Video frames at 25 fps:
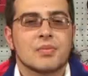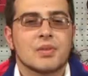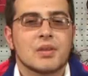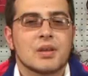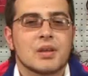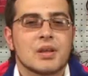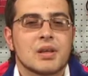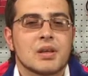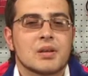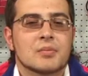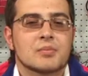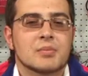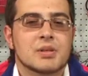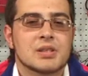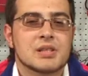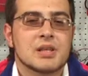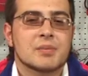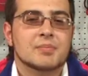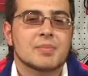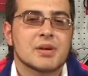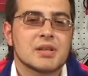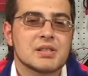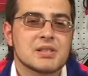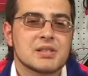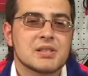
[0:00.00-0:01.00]
from
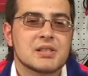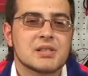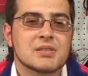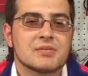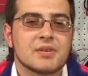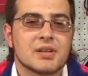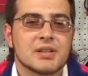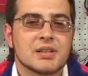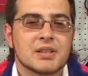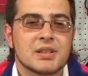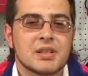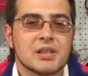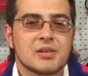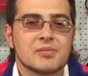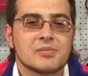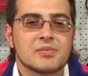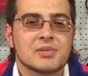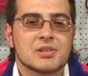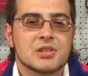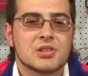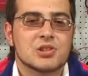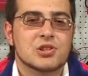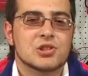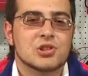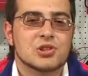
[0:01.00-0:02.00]
wiretapping are available
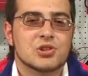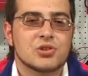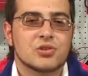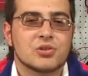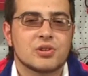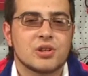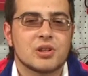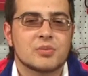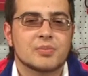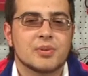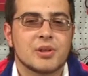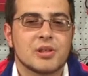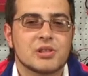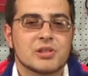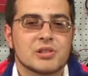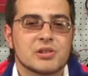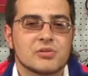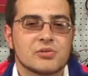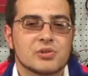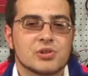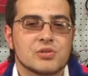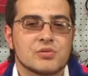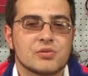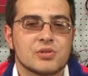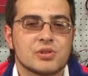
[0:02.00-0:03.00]
via the
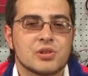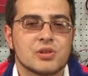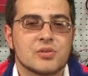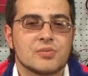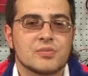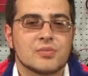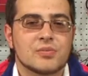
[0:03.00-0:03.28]
VoIP.